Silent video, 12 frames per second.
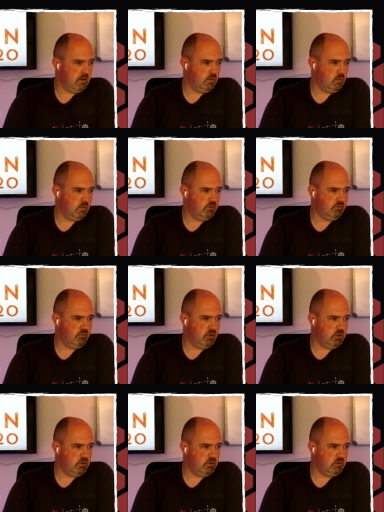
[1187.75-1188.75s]
it will
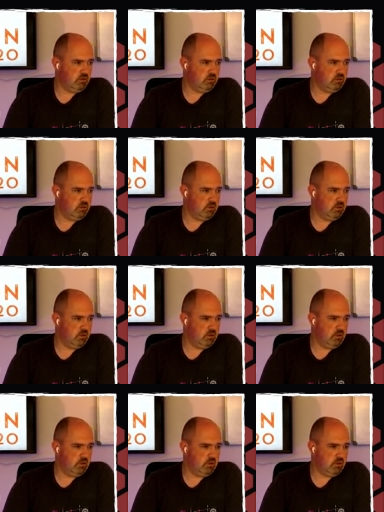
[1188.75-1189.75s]
run
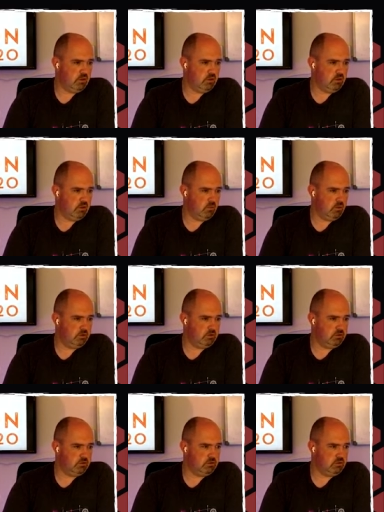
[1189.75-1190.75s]

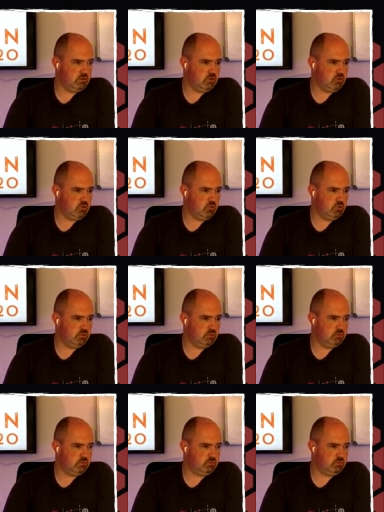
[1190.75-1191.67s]
1, 2,